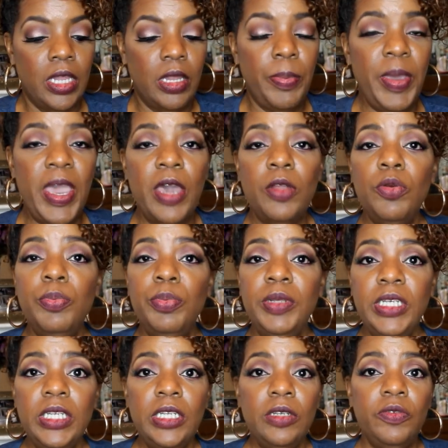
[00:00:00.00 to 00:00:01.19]
The powder
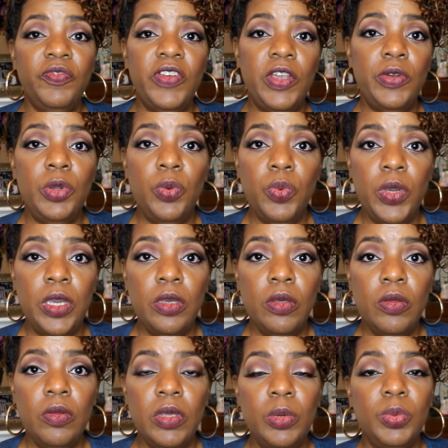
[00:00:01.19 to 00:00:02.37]
blended very
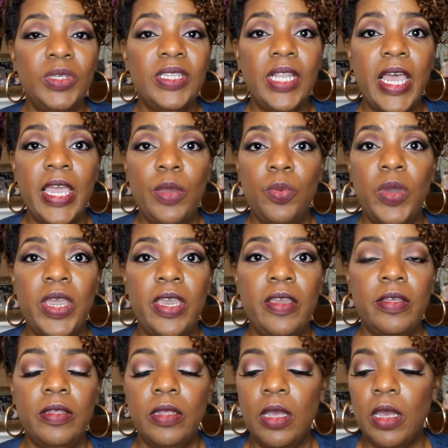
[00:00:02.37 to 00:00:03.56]
well. It was
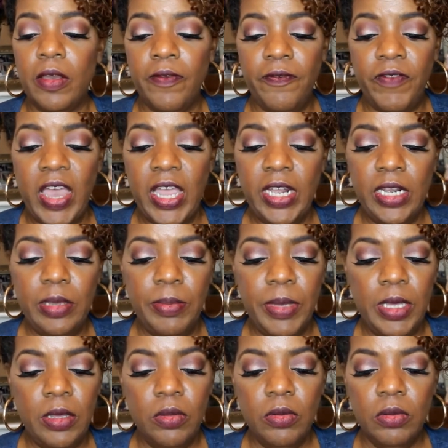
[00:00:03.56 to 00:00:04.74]
lightweight, finely
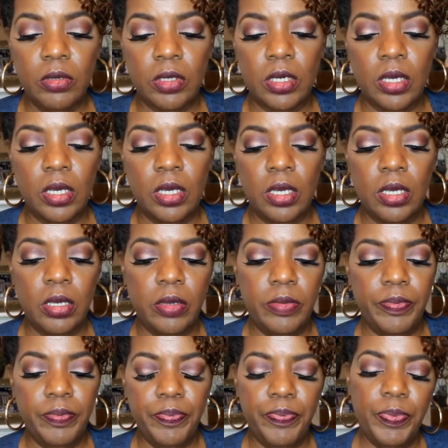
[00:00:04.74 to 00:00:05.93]
milled.
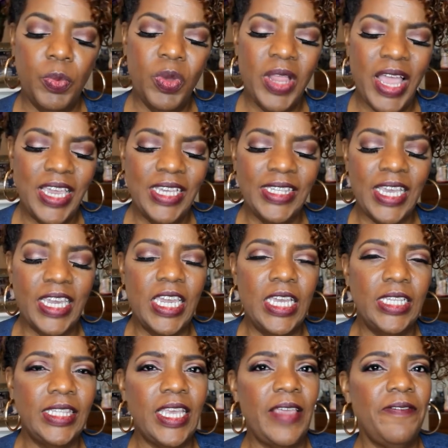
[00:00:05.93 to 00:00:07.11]
Well, I guess I
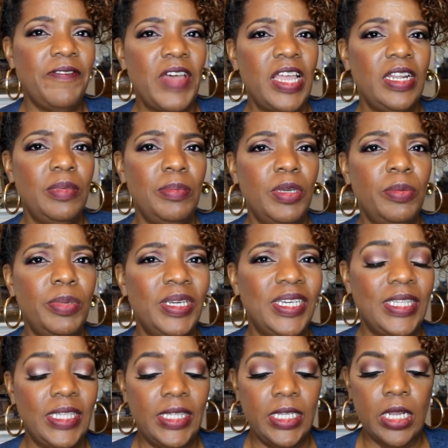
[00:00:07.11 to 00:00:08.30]
can't say finely milled
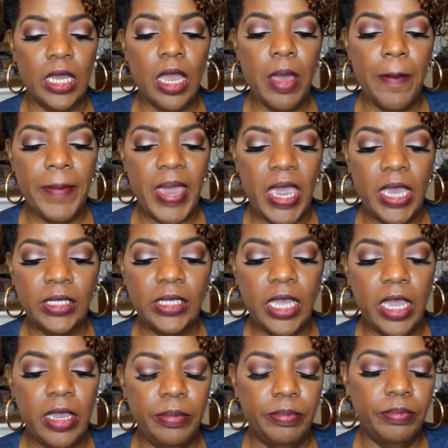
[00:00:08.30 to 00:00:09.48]
because it's in a compact
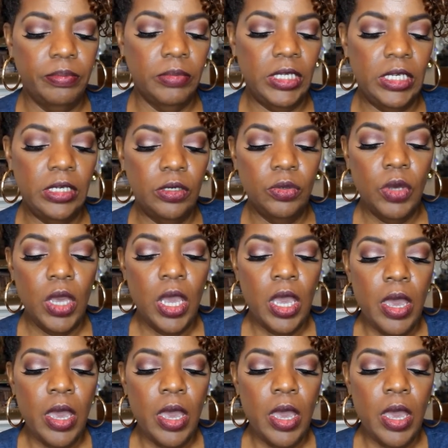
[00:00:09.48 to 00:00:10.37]
type deal.